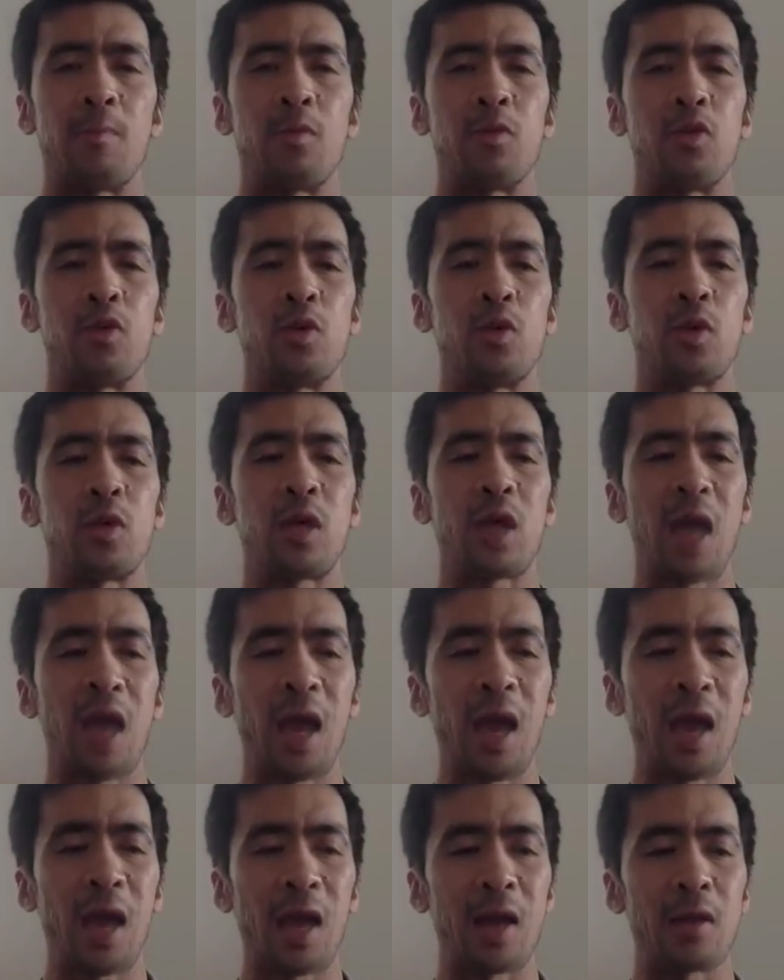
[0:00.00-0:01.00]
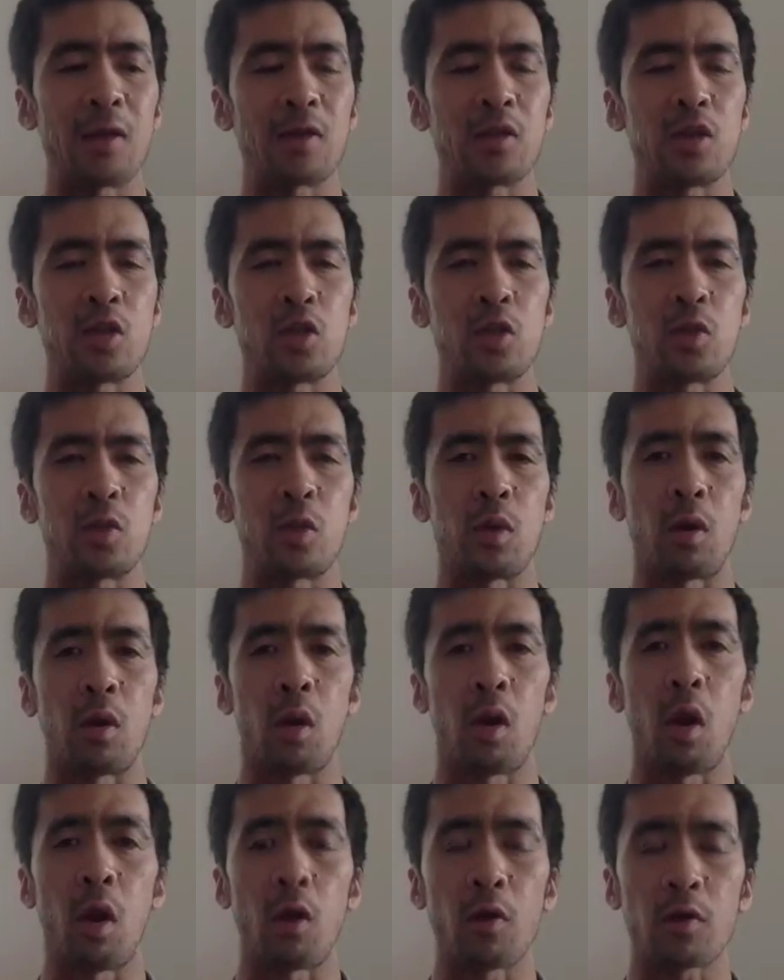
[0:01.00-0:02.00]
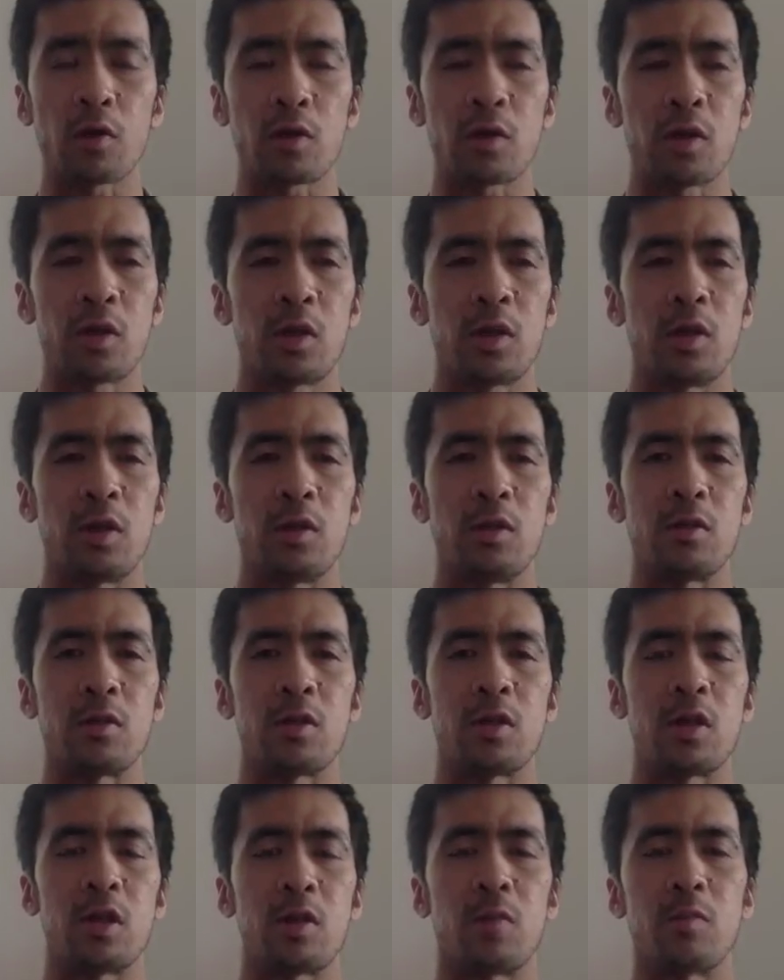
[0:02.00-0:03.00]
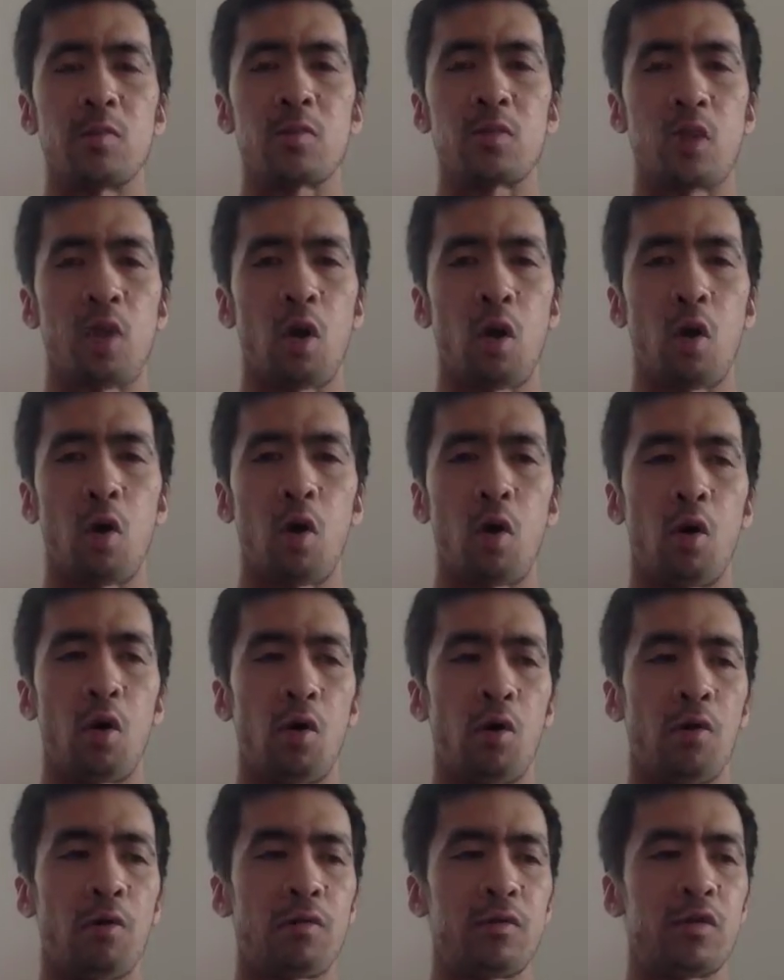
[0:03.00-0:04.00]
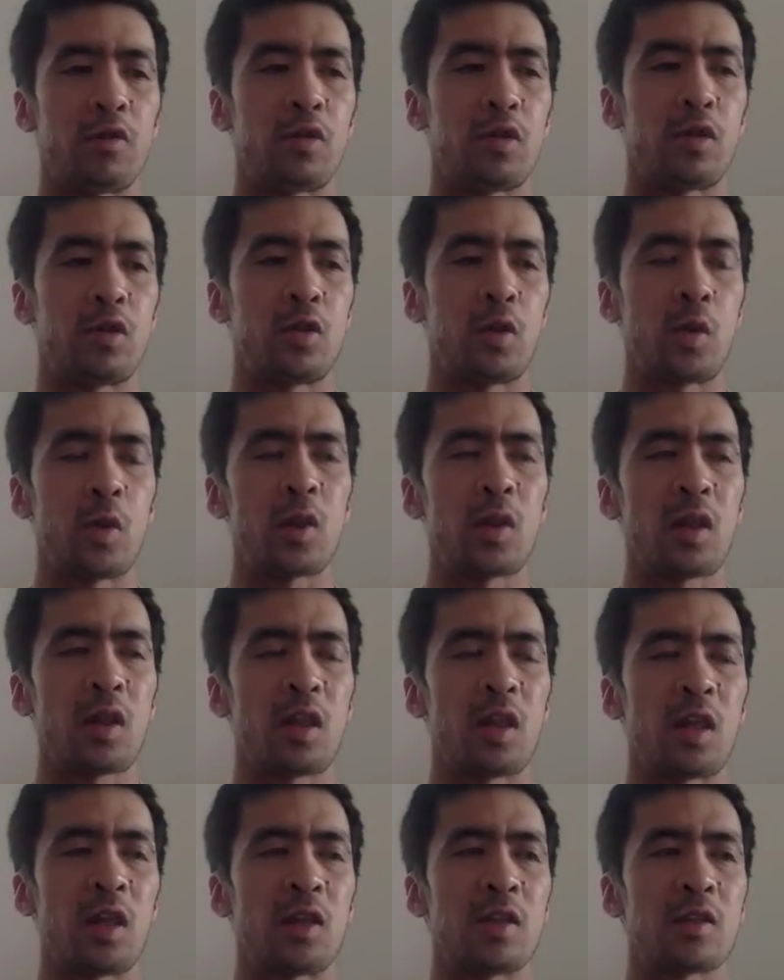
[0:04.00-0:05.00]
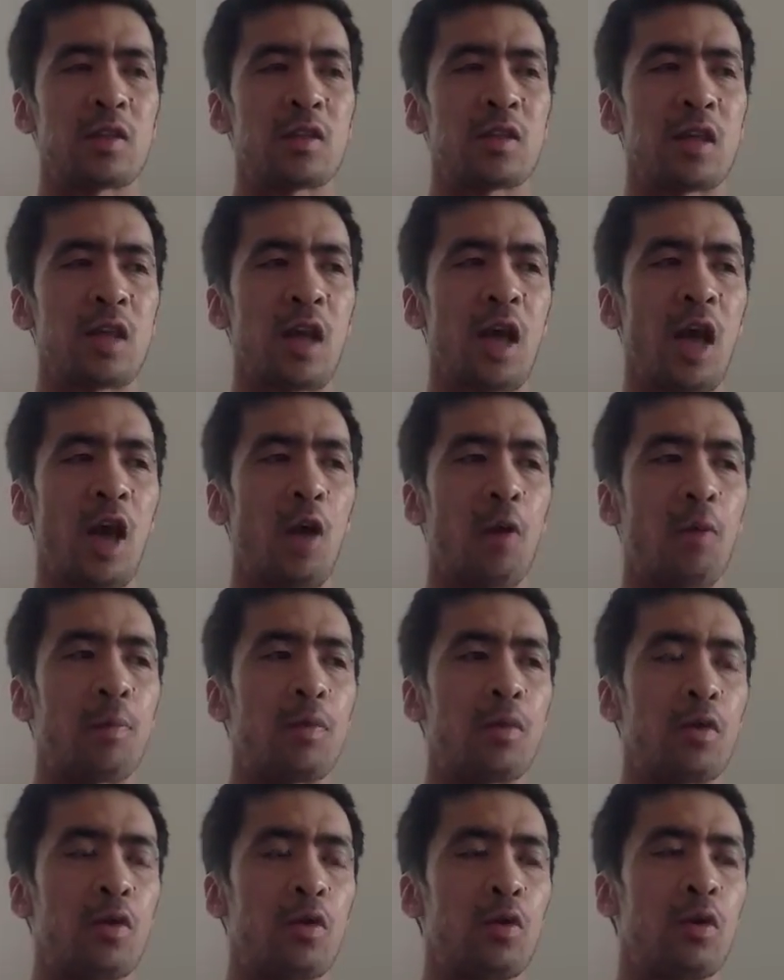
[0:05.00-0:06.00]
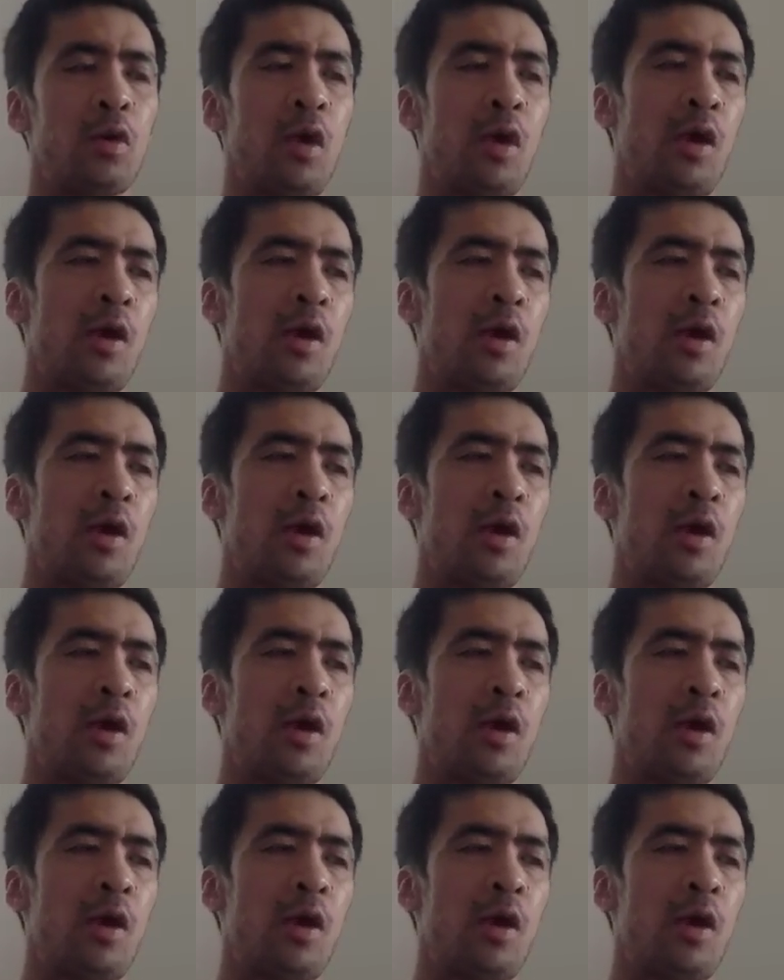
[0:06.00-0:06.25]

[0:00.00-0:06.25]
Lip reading: you can do a lot in terms of doing the things to help you